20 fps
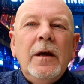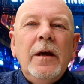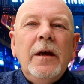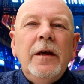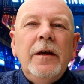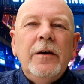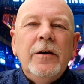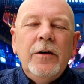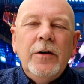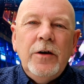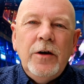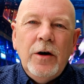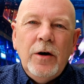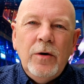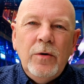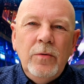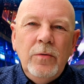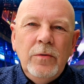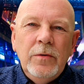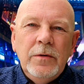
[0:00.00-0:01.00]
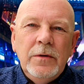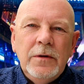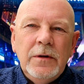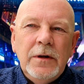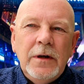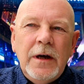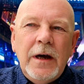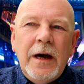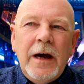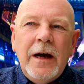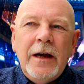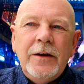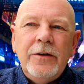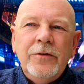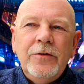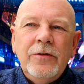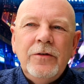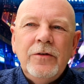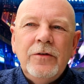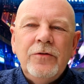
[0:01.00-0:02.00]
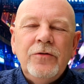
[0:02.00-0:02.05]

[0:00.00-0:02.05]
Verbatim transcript: he can go and